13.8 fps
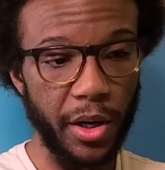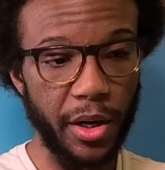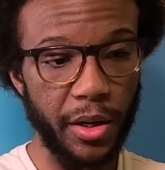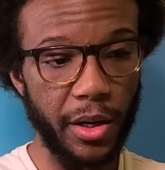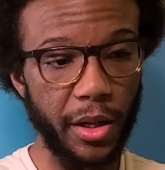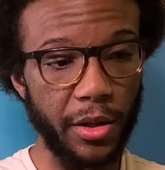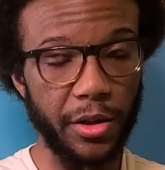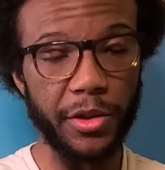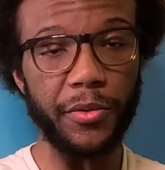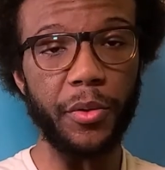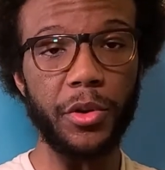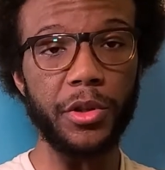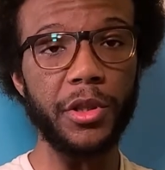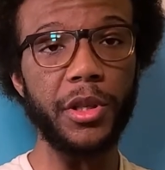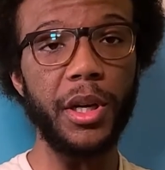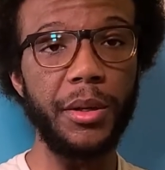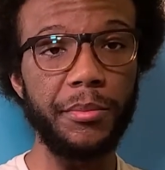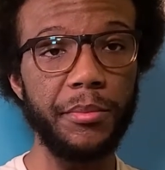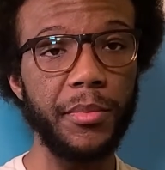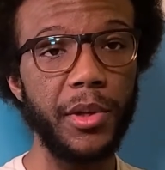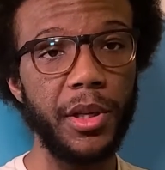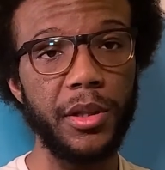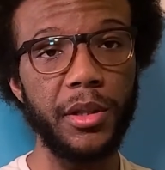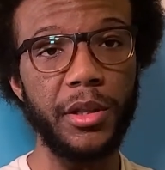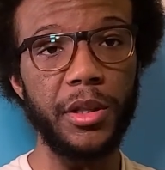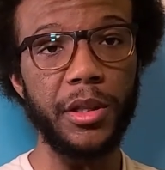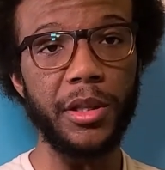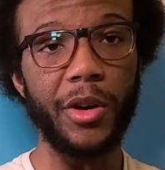neither does Forrest Gump. The
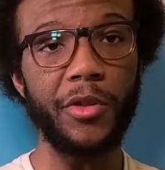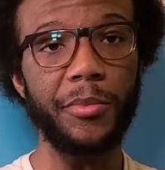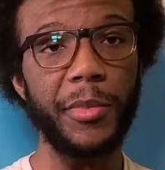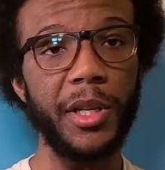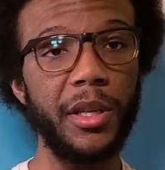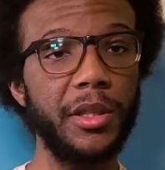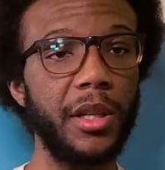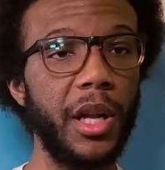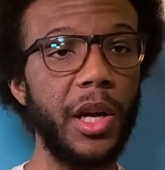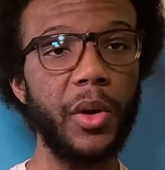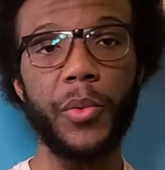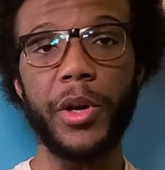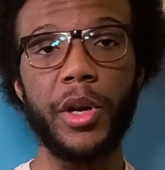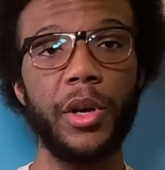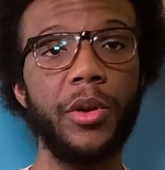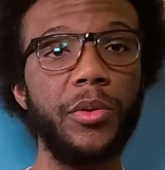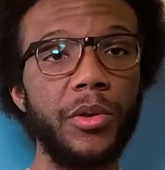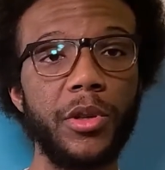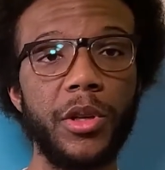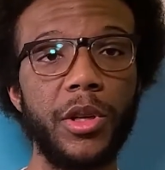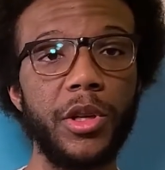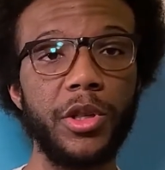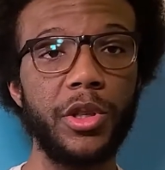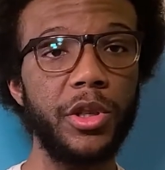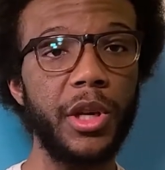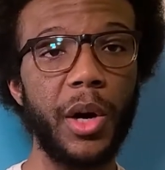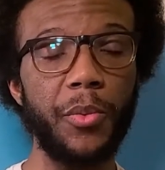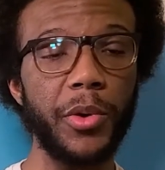government is like, you're
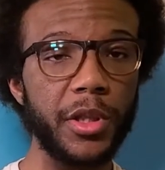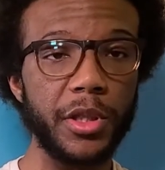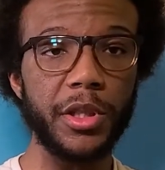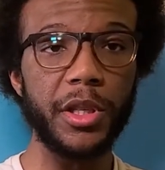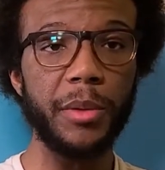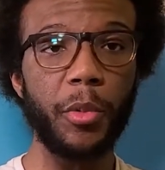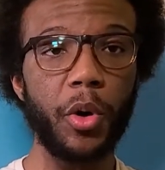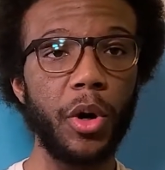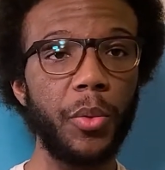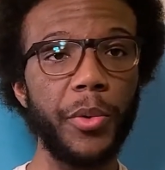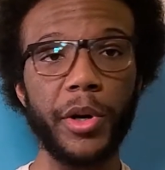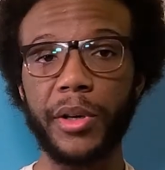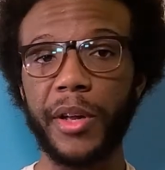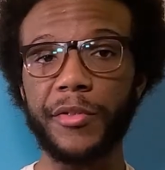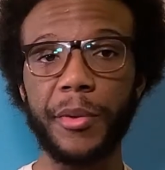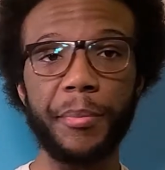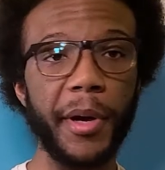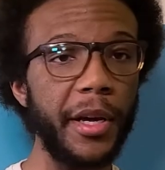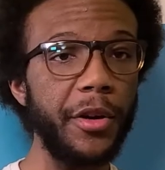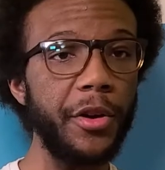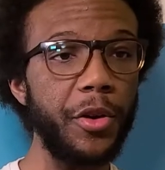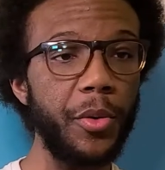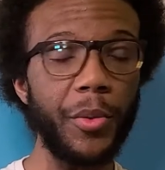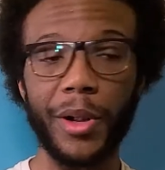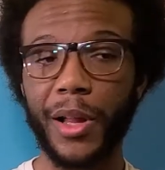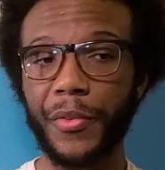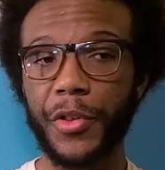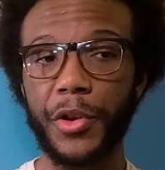not with us anymore. We don't have to pay you. We don't have
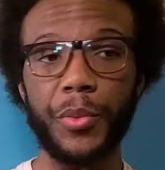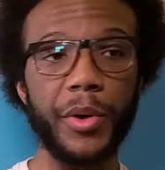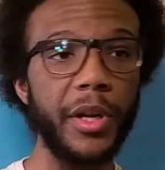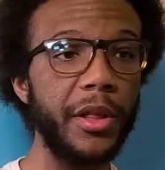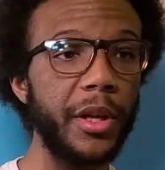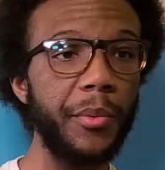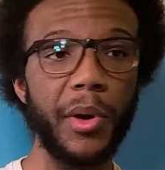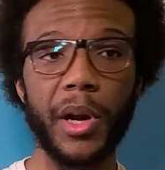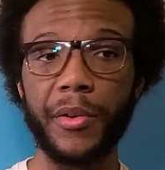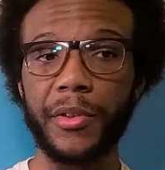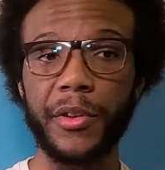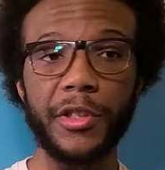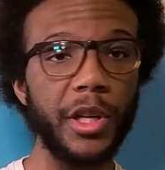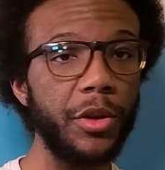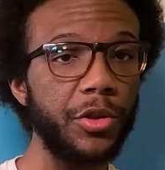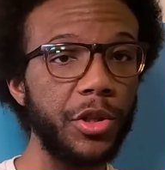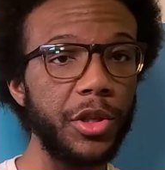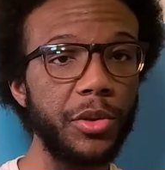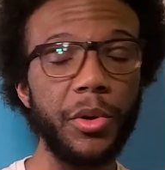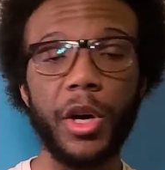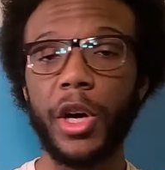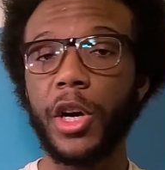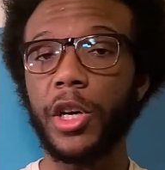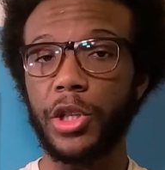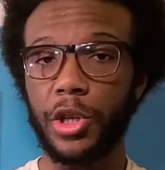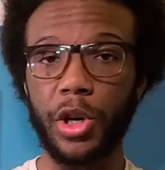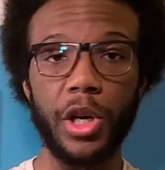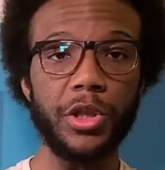to do anything. We don't have to shelter you. You're
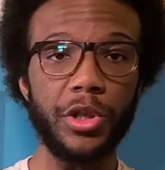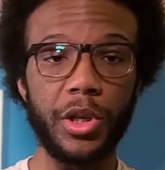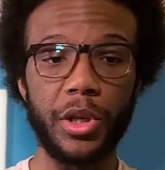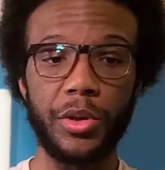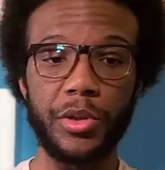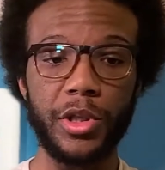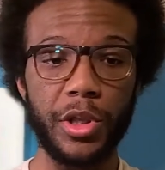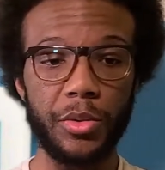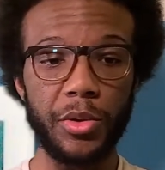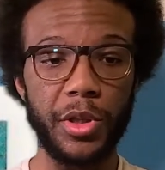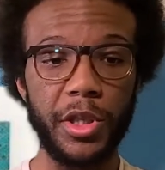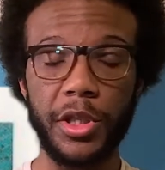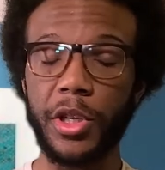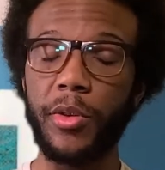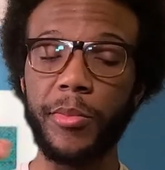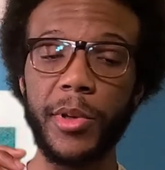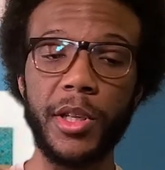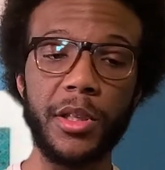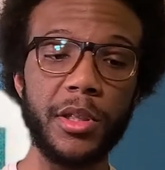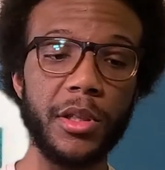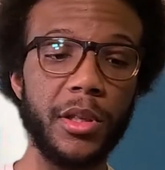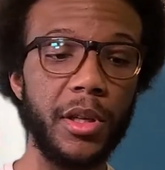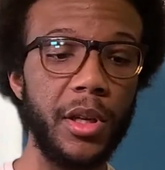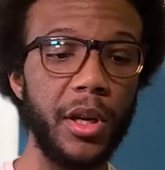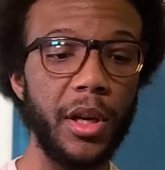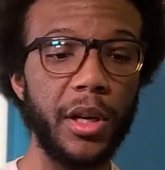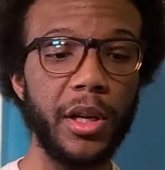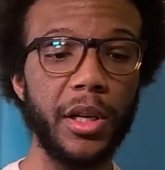on your own. So he's homeless
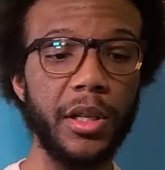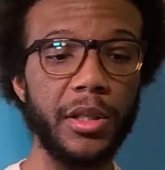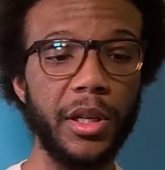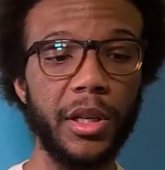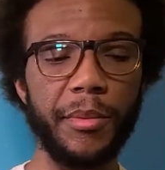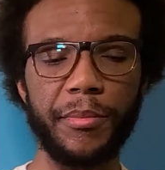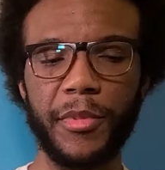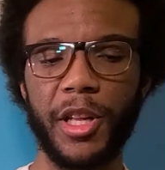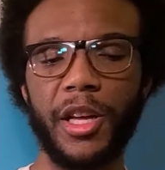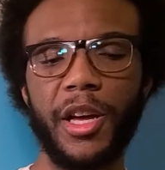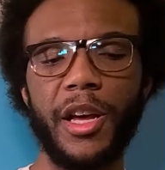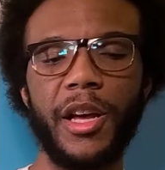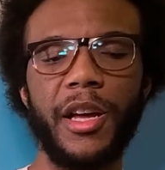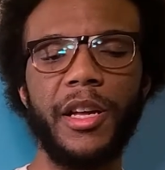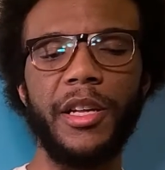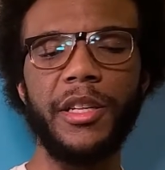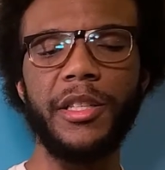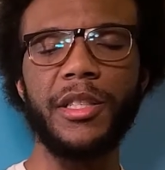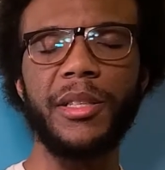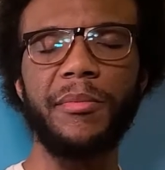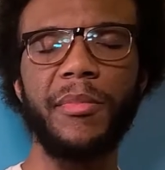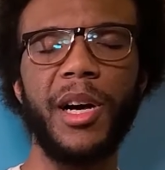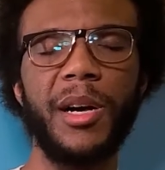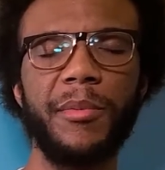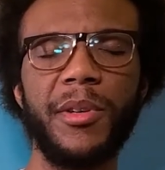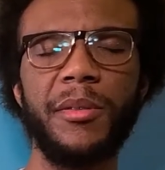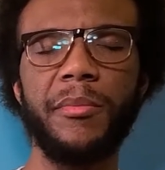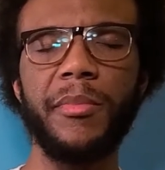because his
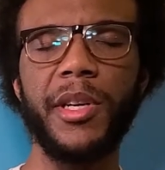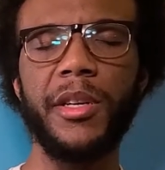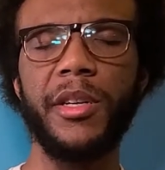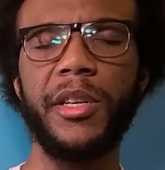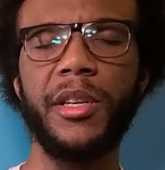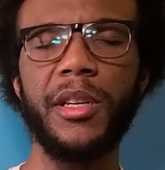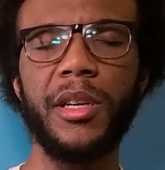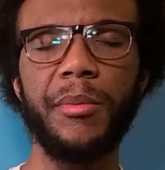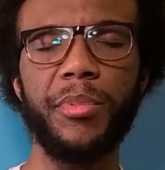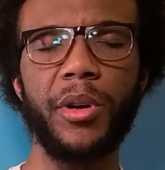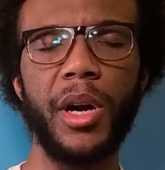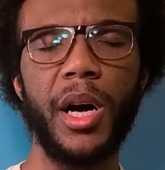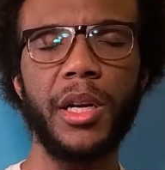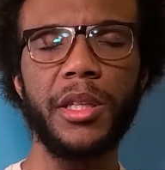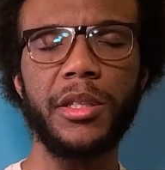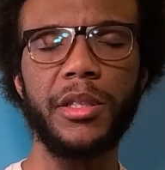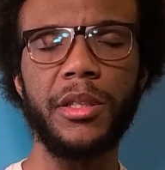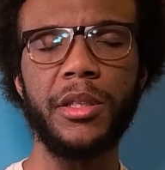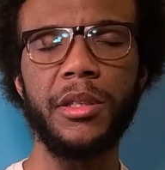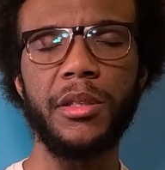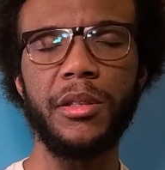mama married a Protestant.